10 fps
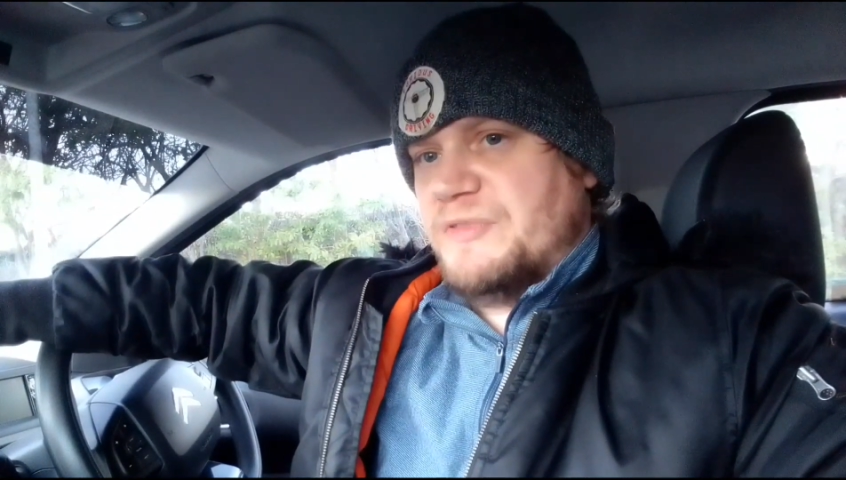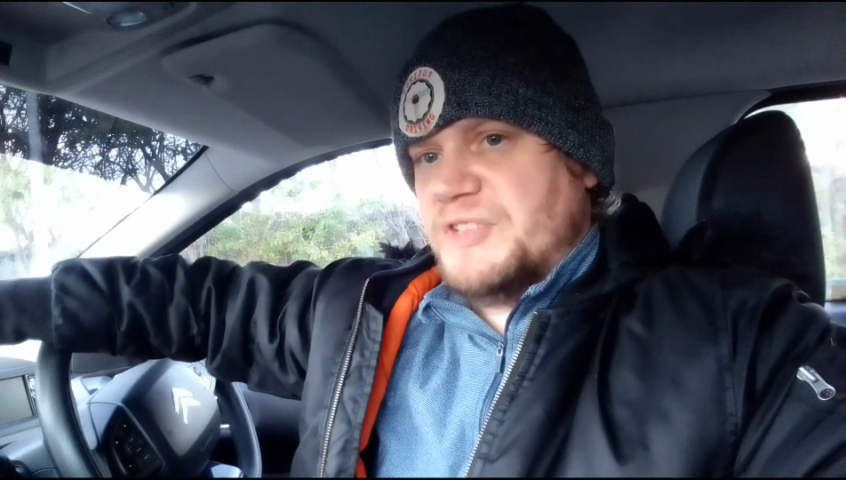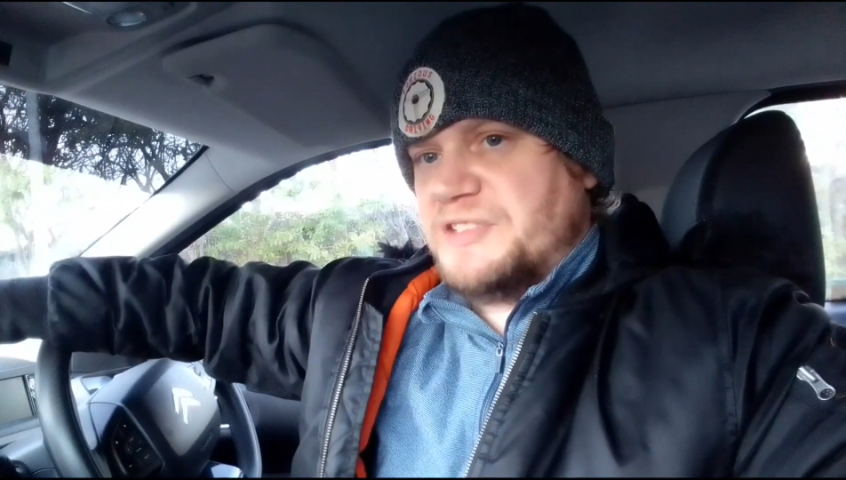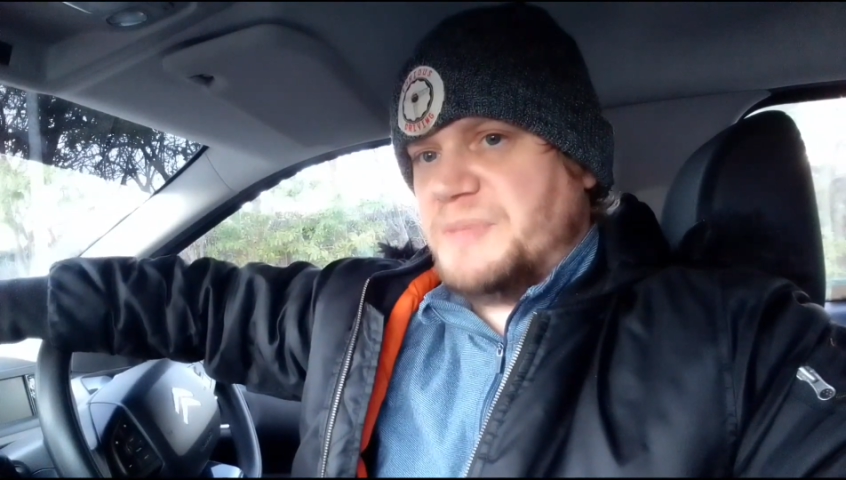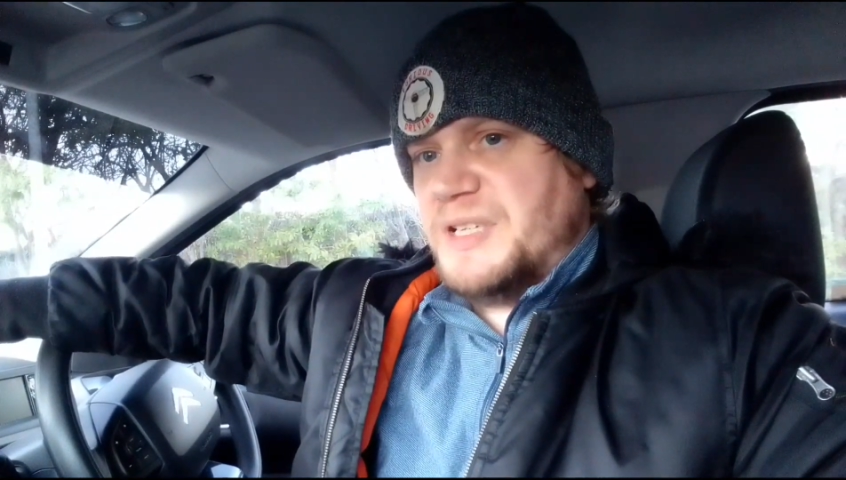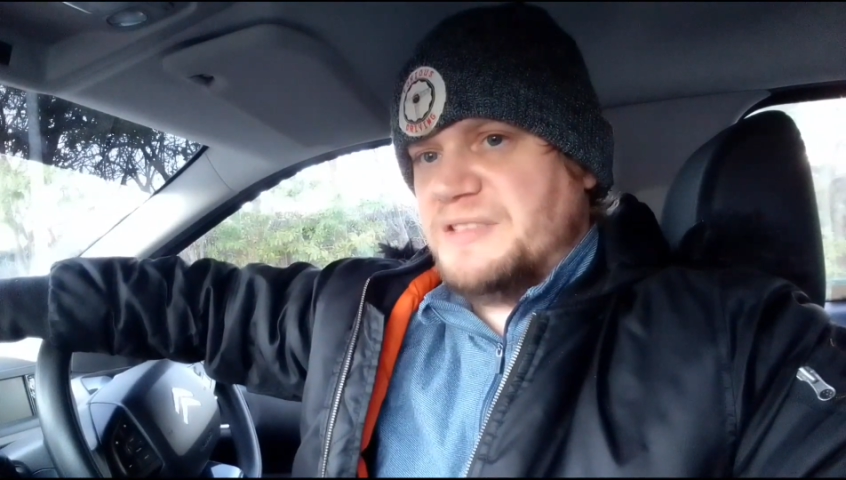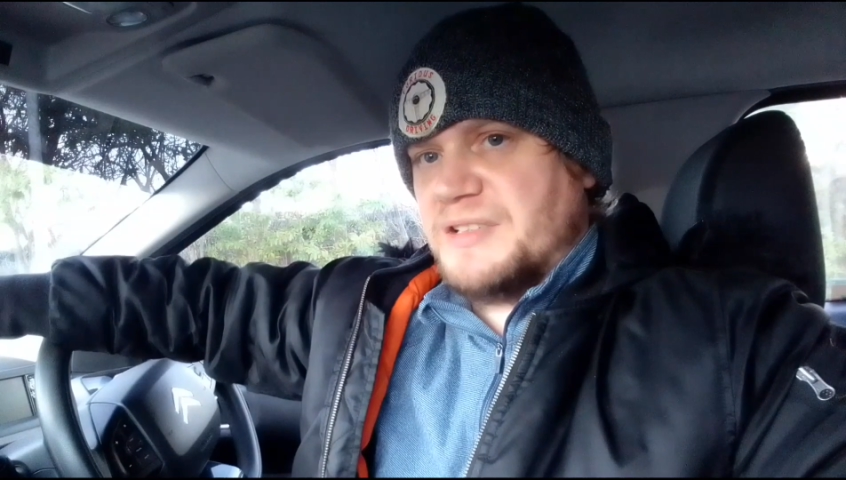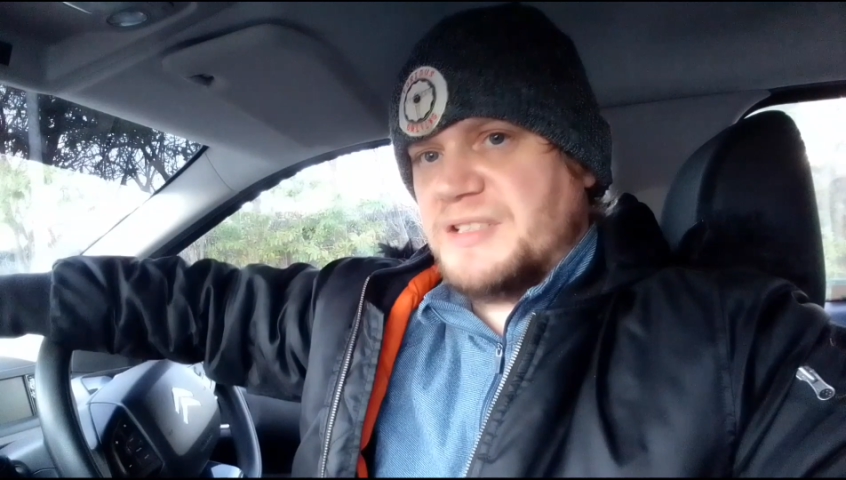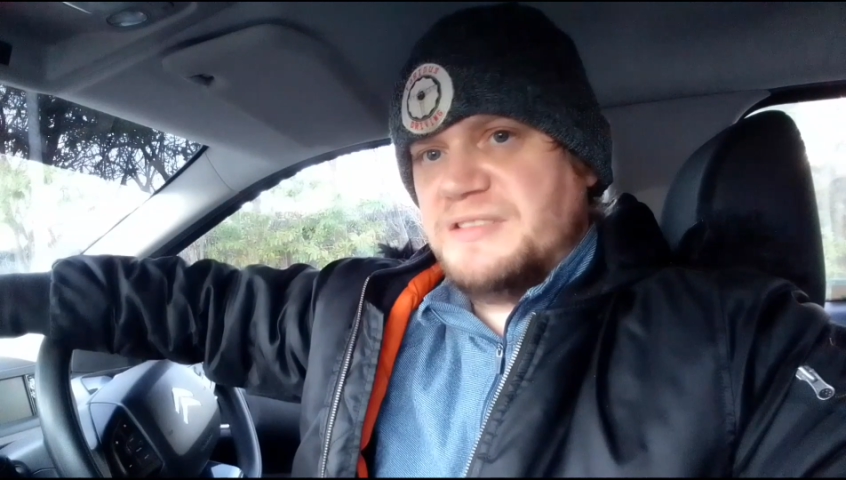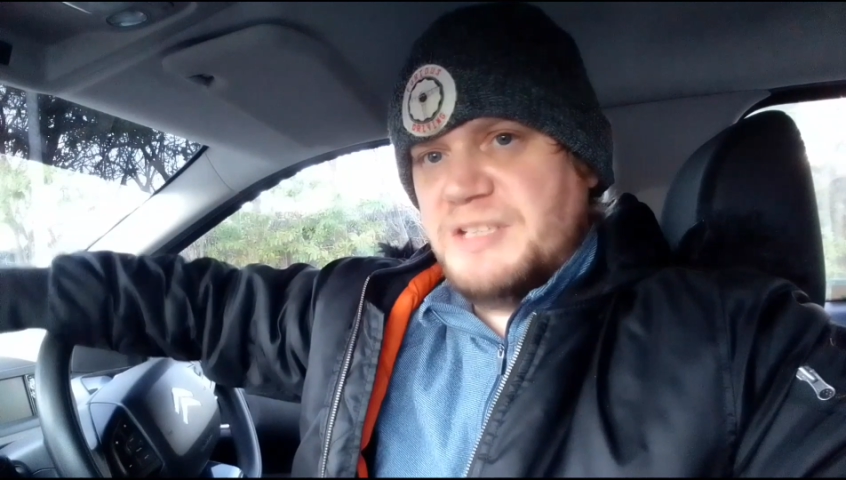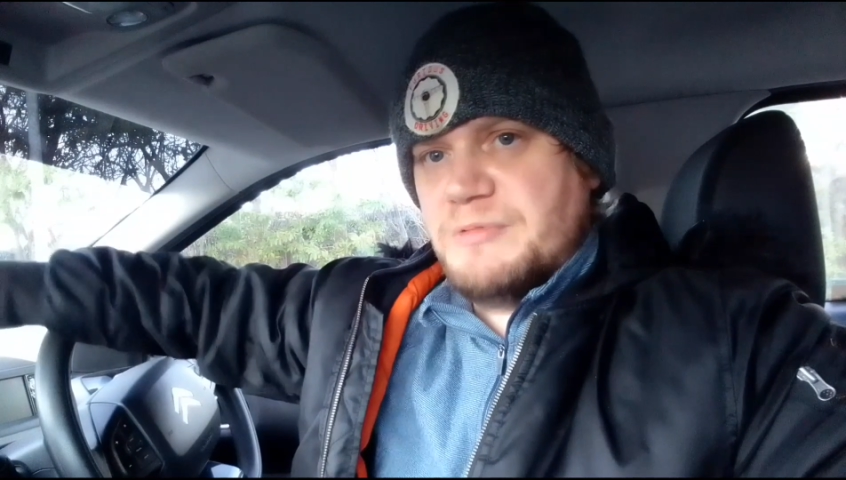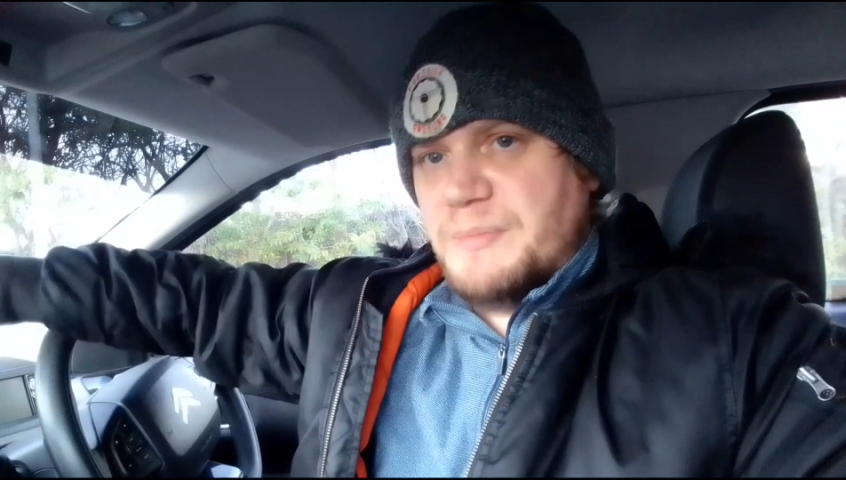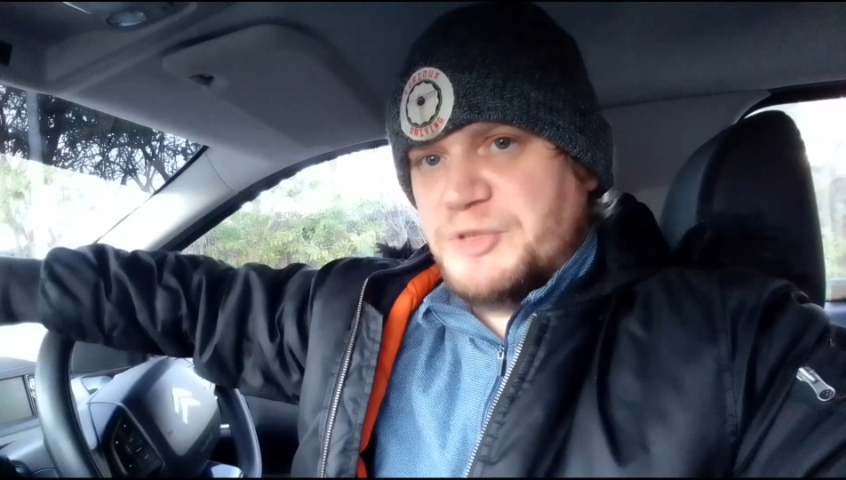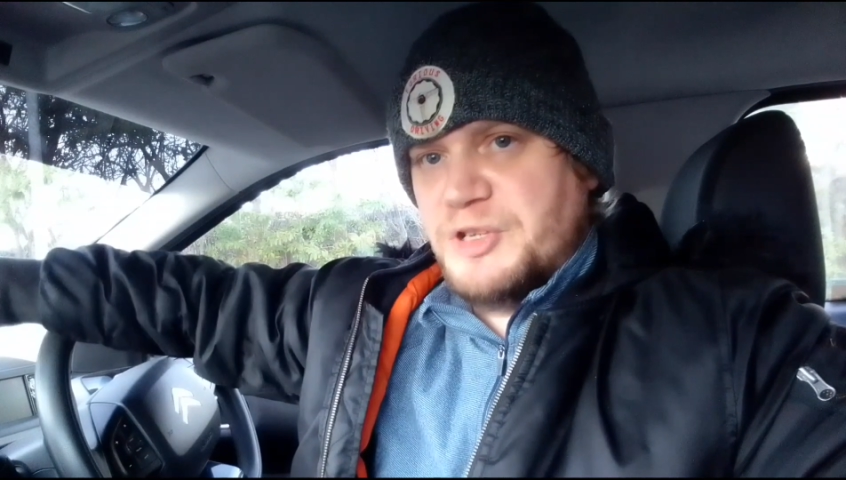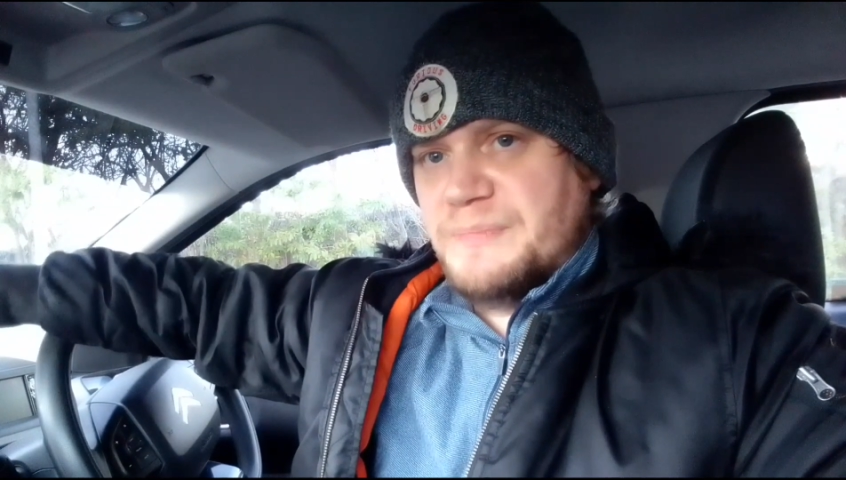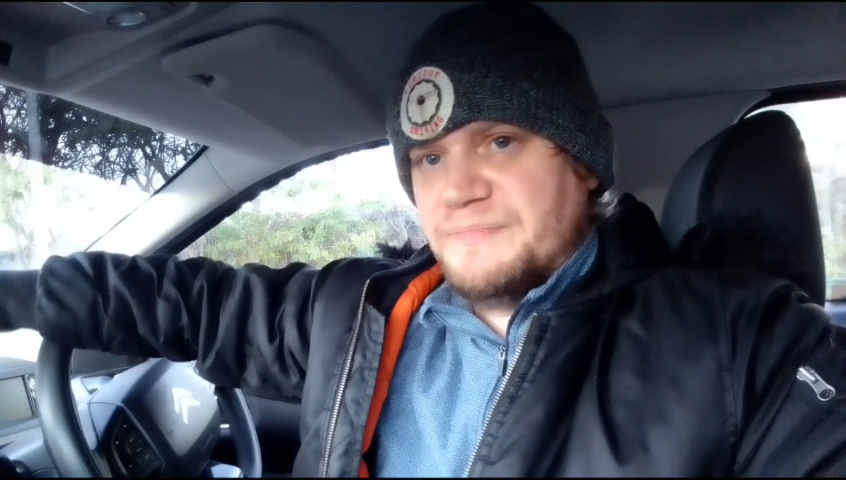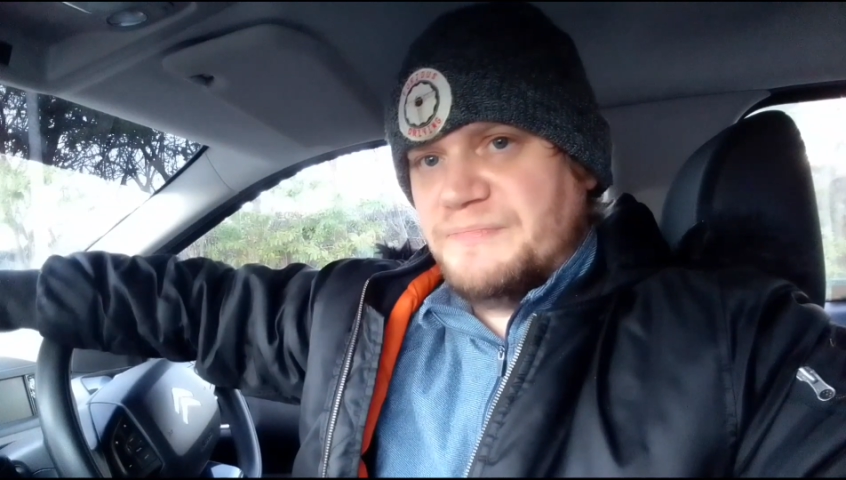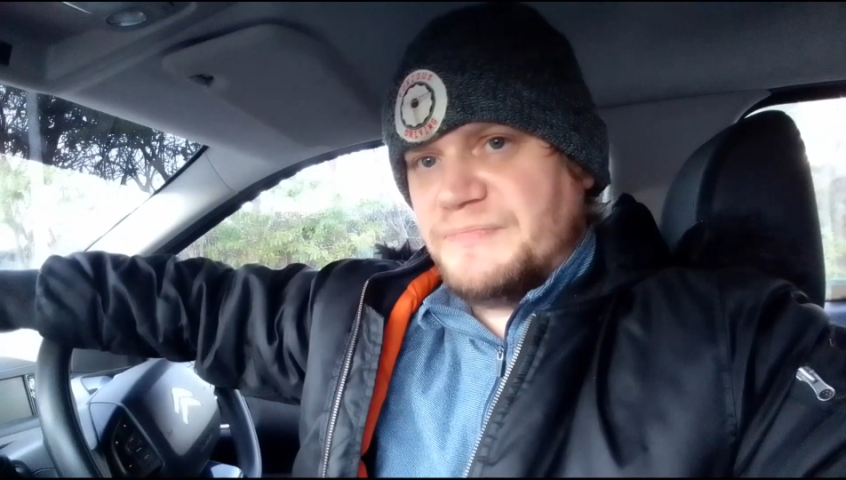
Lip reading: of the display so I can see what I'm doing.